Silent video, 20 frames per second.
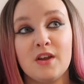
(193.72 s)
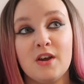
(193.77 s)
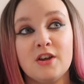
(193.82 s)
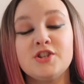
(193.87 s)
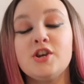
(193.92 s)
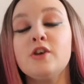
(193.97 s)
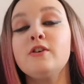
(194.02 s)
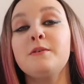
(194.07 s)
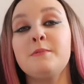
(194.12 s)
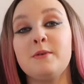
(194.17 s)

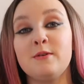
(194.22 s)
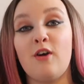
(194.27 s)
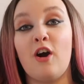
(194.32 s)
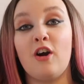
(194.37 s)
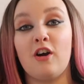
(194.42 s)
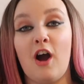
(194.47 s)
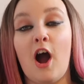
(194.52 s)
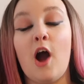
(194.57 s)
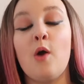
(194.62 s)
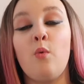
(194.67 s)
don't get me
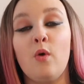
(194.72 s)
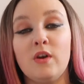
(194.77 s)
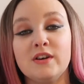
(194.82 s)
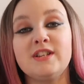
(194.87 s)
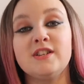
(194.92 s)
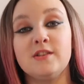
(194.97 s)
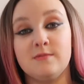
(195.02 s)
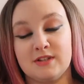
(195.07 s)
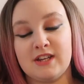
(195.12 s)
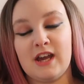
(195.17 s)
wrong, I
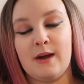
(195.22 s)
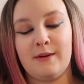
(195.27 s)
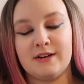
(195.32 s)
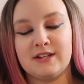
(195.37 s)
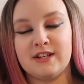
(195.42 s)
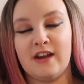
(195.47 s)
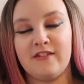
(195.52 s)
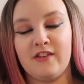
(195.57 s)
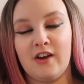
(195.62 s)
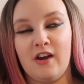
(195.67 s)
wanted them to get back
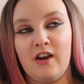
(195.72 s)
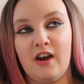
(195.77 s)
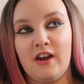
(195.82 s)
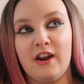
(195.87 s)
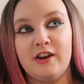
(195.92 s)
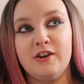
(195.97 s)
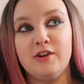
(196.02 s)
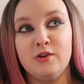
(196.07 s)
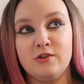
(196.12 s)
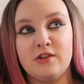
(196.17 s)
together, and
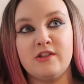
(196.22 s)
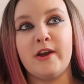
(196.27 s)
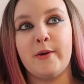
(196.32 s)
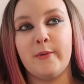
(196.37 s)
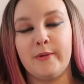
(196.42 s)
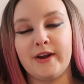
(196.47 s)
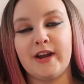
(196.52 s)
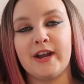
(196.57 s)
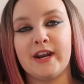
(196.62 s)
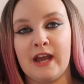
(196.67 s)
I knew that they
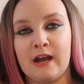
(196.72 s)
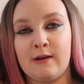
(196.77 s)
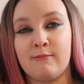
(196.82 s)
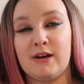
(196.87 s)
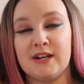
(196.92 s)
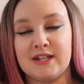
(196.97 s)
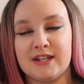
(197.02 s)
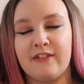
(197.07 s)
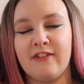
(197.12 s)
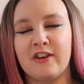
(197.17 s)
were gonna get
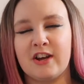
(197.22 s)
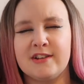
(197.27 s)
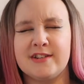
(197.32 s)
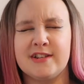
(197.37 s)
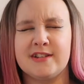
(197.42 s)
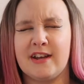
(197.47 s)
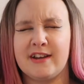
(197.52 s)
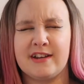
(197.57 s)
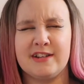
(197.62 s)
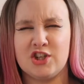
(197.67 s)
back together because
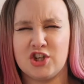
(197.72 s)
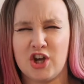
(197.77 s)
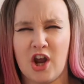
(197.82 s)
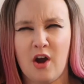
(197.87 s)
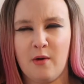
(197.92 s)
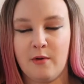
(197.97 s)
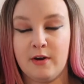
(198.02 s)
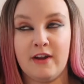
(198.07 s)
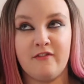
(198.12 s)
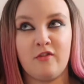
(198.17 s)
it's like a
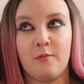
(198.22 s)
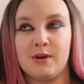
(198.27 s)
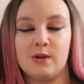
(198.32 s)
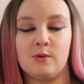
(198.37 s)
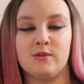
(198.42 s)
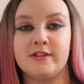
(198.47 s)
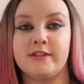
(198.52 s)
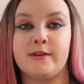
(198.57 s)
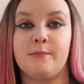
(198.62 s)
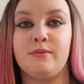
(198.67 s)
show and everybody
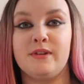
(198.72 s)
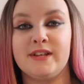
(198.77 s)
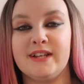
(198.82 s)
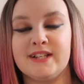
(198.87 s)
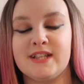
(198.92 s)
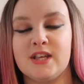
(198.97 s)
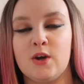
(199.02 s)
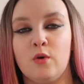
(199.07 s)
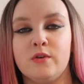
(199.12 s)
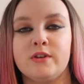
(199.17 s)
wants to
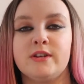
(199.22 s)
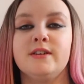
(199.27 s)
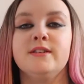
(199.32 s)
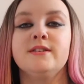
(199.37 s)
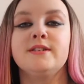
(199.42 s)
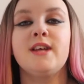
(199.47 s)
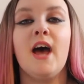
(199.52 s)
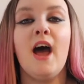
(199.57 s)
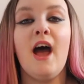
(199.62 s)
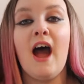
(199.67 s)
please the
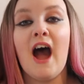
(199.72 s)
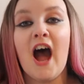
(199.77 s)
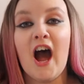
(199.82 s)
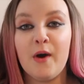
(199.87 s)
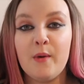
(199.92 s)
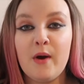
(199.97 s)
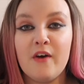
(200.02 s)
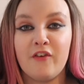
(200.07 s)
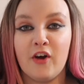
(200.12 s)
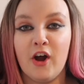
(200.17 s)
audience.
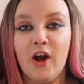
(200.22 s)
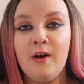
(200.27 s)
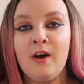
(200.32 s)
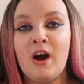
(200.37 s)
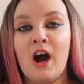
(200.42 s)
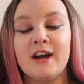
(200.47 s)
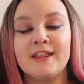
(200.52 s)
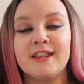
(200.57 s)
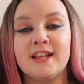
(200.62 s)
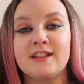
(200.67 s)
However,
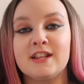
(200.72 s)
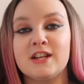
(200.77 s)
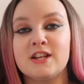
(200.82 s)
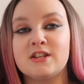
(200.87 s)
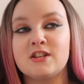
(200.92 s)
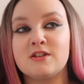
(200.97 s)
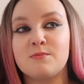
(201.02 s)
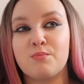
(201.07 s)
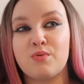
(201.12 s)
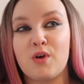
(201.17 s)
I think the
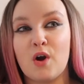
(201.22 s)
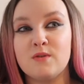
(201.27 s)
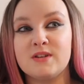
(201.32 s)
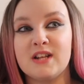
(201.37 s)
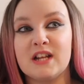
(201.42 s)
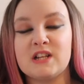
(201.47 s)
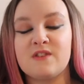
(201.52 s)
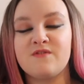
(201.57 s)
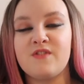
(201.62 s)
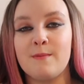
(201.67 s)

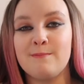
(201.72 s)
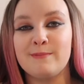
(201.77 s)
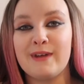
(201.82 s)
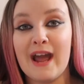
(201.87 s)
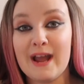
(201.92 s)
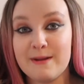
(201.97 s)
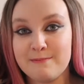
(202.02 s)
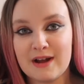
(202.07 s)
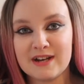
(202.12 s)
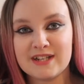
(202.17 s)
process of them
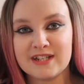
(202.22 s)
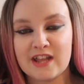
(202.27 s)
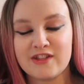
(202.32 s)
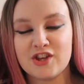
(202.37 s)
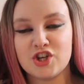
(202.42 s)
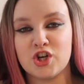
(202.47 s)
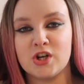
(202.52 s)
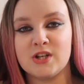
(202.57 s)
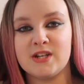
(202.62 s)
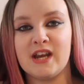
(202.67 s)
getting back together
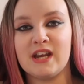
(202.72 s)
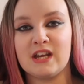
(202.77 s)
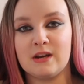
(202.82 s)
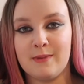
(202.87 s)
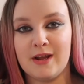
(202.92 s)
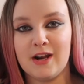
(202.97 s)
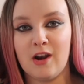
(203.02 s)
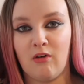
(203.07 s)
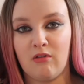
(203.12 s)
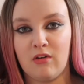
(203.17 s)
should have taken a
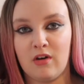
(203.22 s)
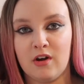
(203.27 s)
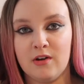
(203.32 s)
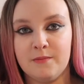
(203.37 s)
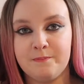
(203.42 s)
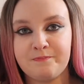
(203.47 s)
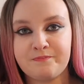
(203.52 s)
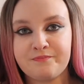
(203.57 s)
bit longer.